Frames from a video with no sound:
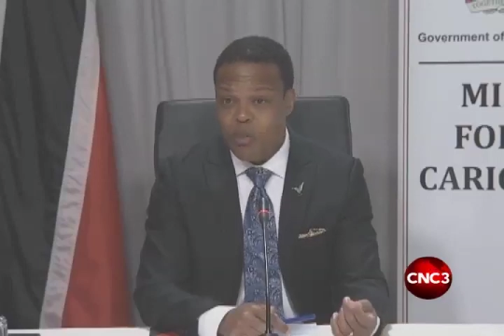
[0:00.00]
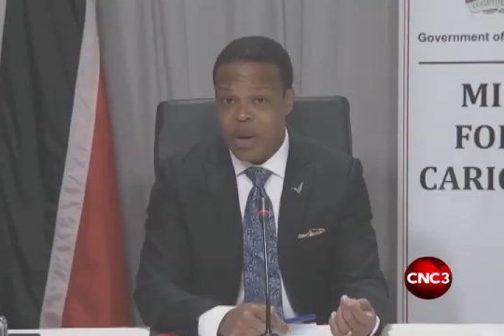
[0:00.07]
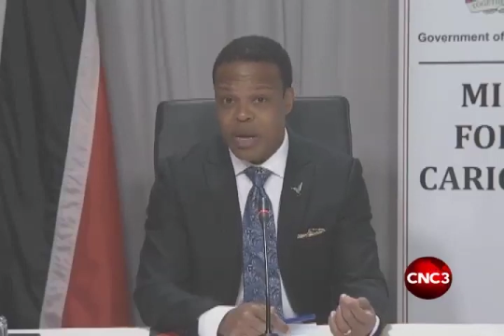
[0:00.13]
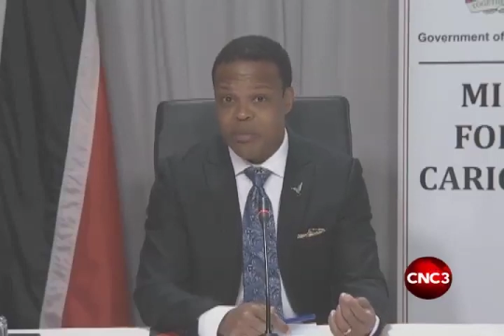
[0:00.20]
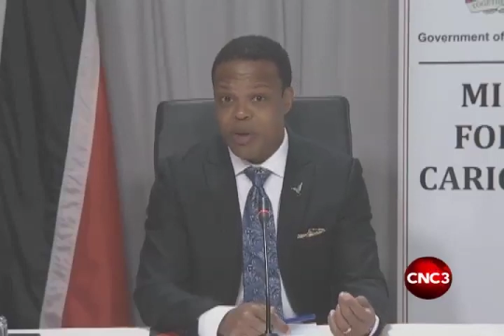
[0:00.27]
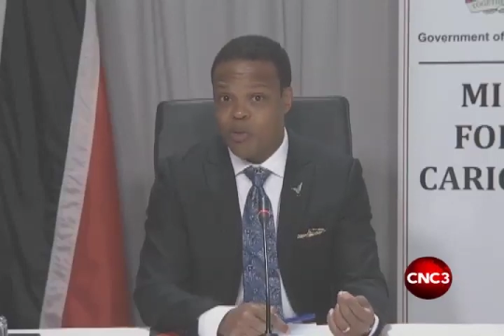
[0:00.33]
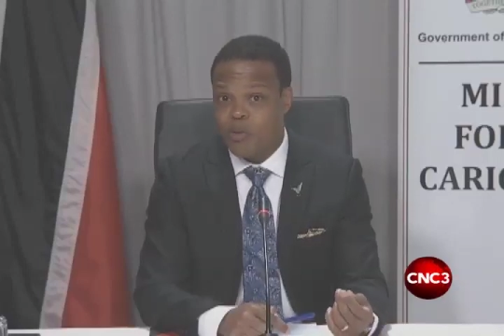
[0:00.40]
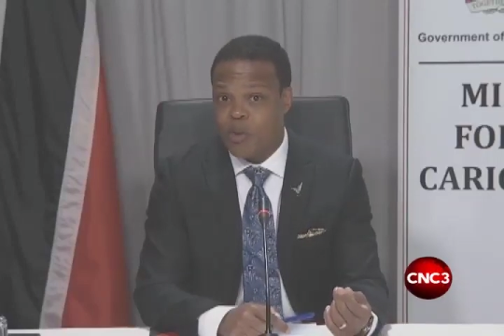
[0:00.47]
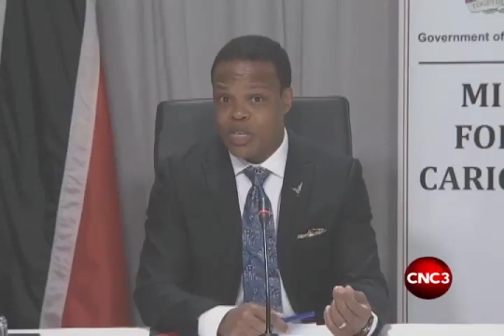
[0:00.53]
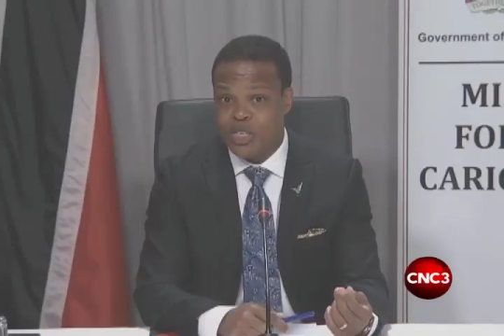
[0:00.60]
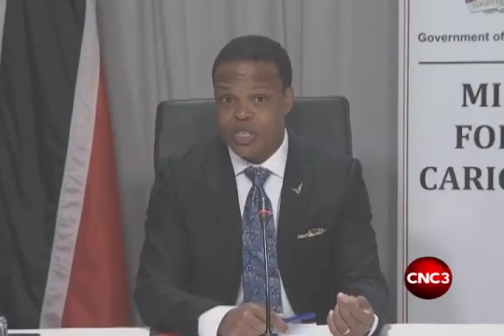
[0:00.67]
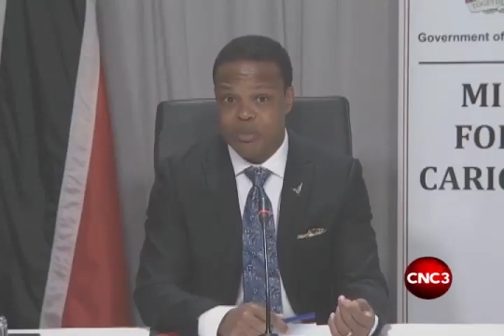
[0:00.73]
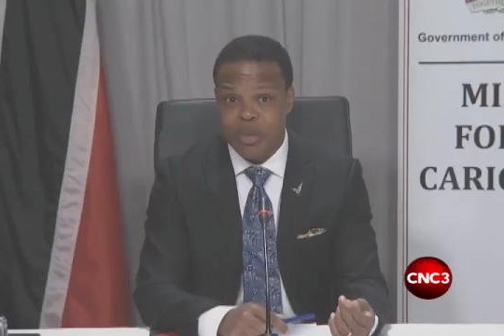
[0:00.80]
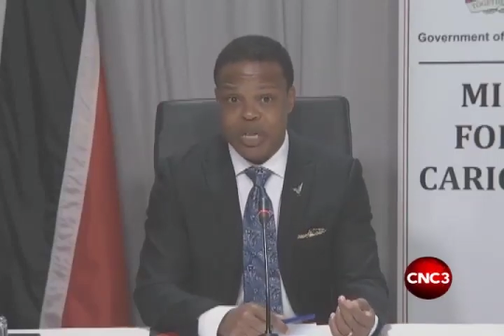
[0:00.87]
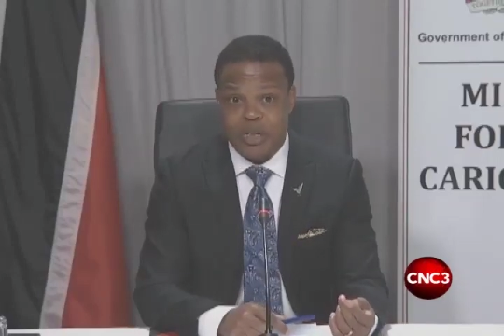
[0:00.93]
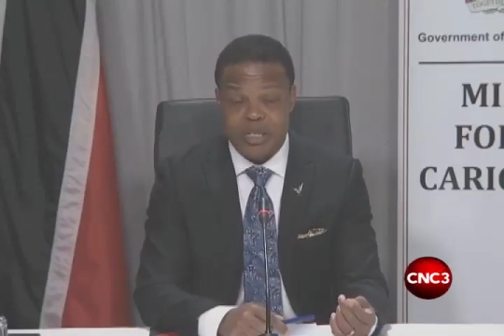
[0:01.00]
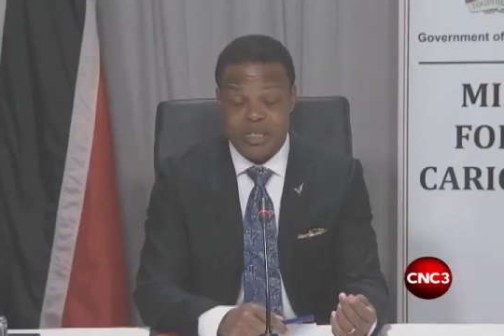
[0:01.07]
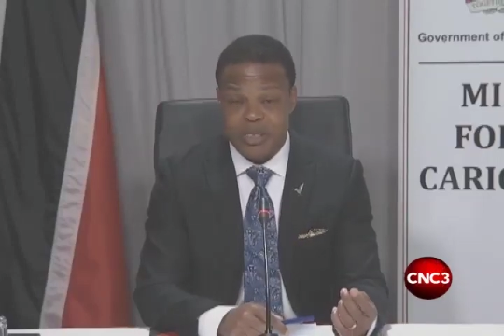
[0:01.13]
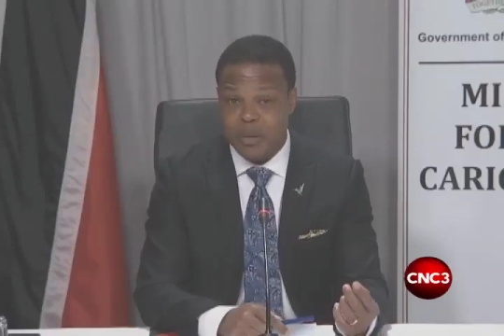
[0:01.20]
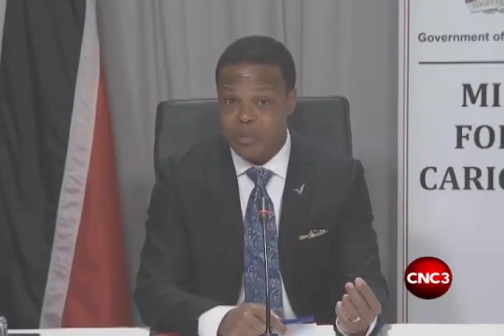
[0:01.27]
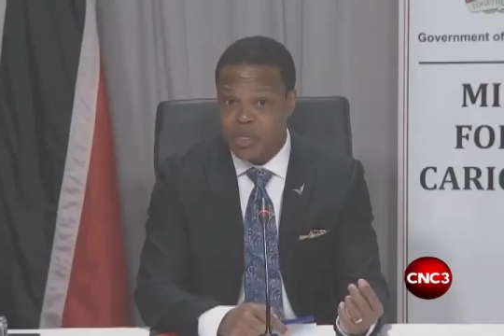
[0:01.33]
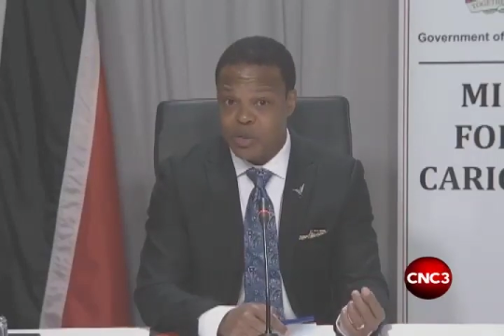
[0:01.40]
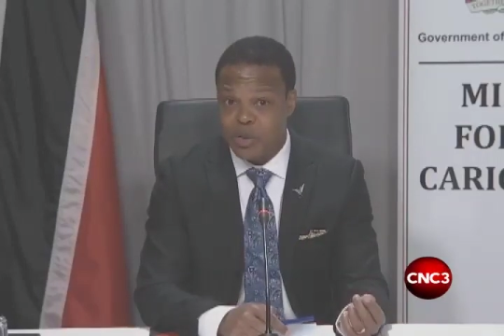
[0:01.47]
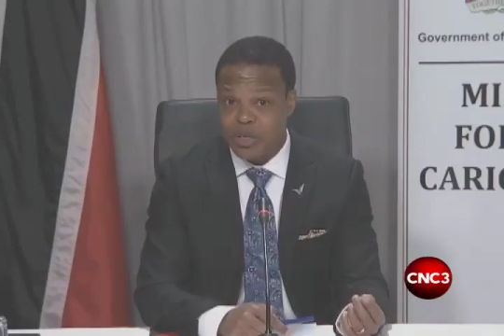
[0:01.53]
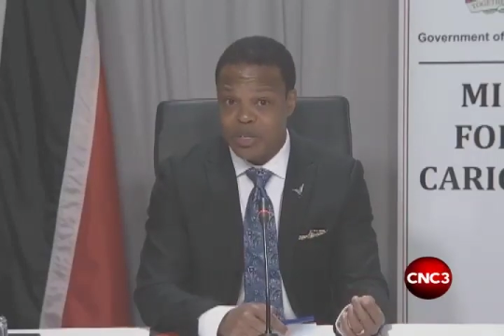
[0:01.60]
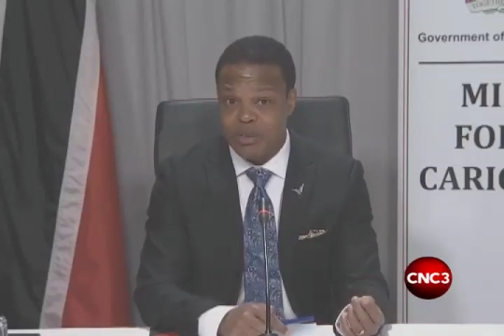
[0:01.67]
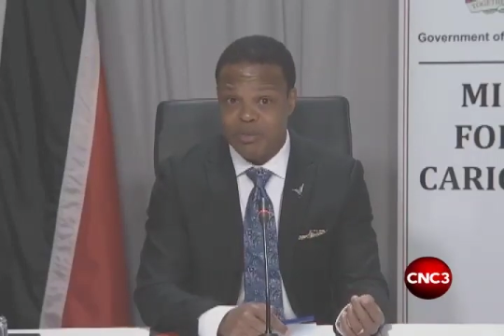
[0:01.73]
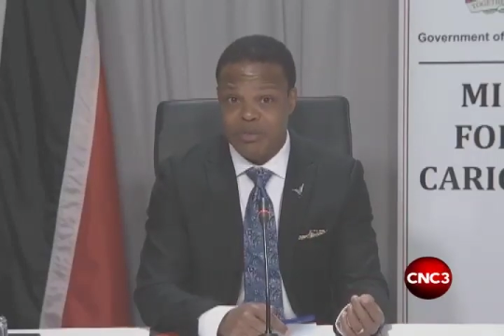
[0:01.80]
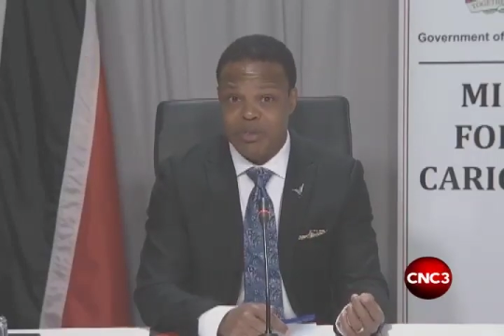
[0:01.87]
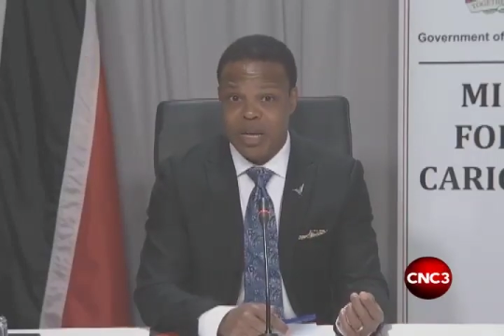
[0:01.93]
who might be, wish to be on some
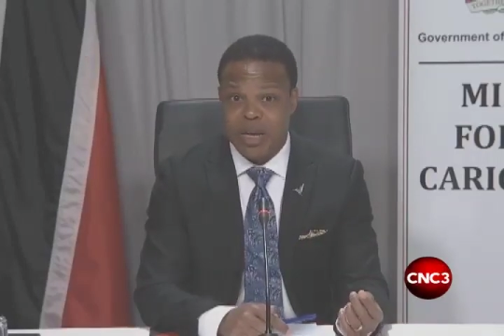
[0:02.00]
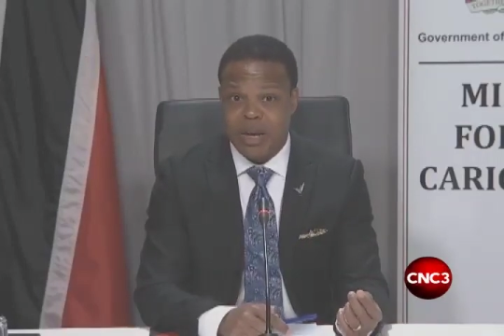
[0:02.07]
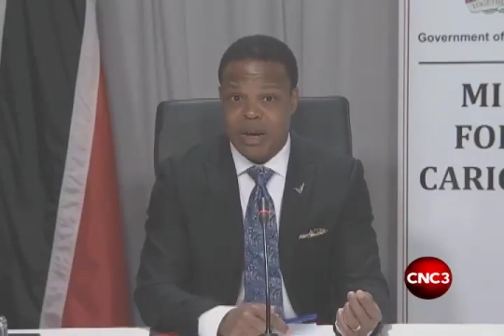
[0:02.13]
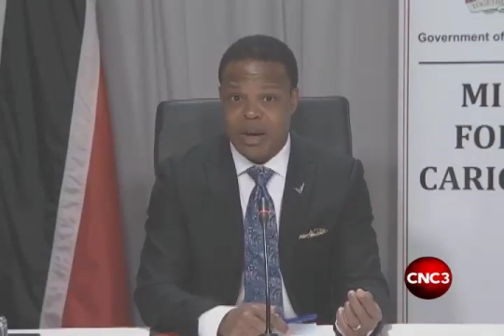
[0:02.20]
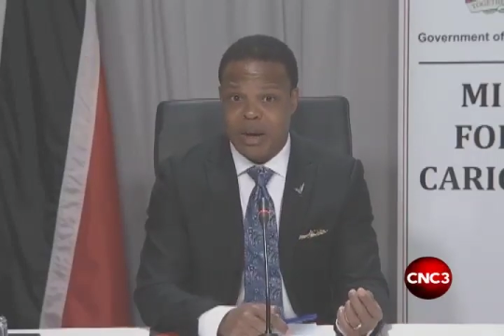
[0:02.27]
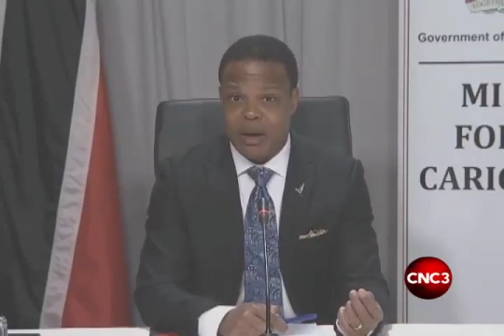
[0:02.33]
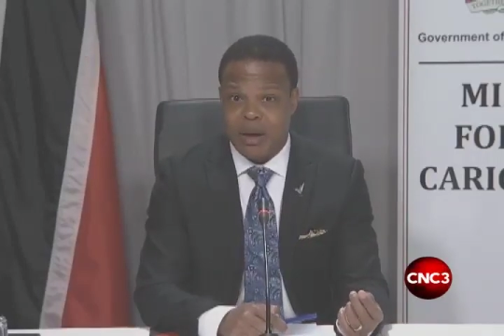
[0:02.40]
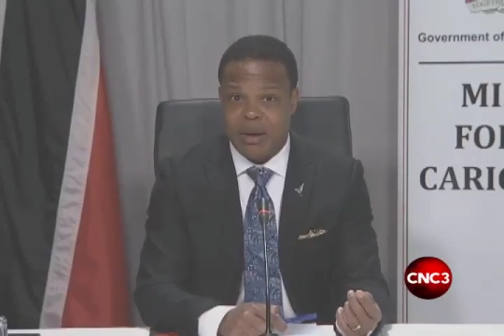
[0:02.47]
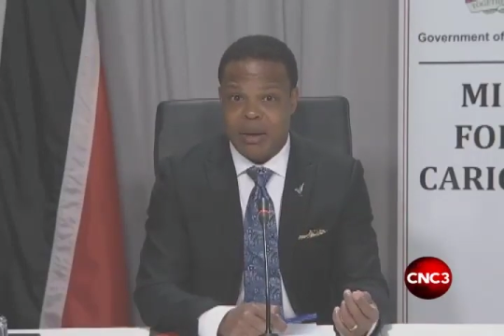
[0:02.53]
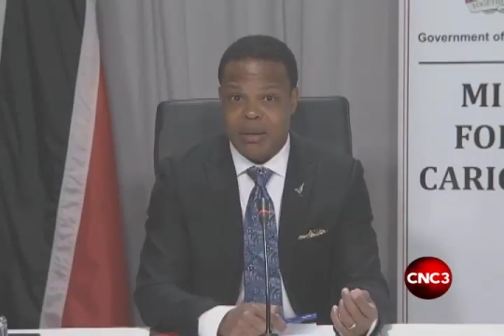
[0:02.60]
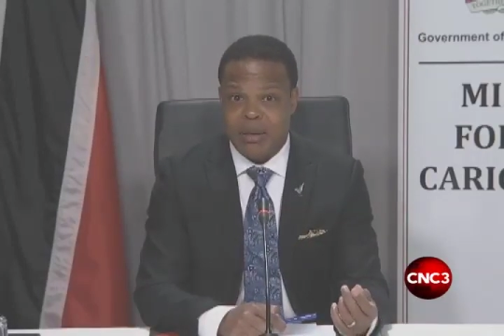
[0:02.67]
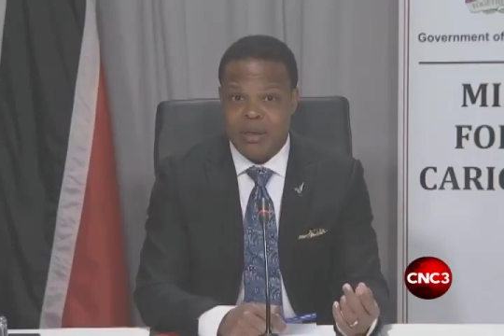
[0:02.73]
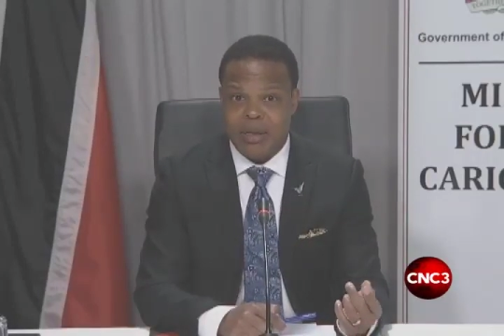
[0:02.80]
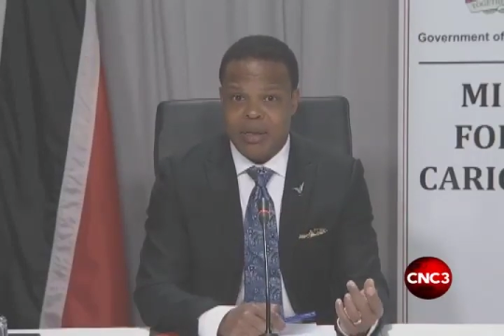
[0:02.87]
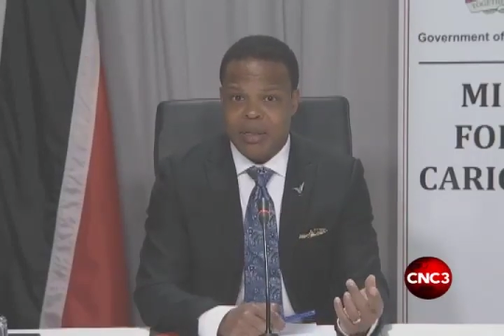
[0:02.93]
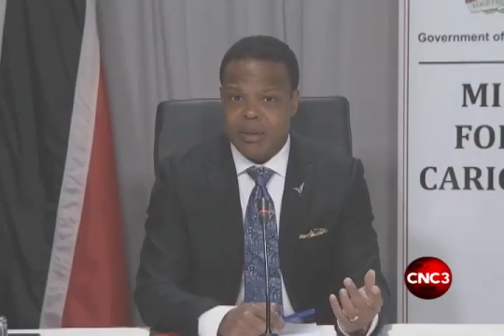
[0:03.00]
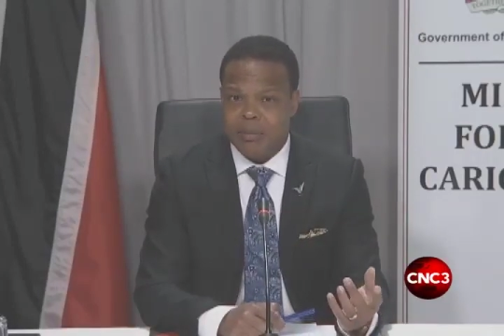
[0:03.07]
sort of uh,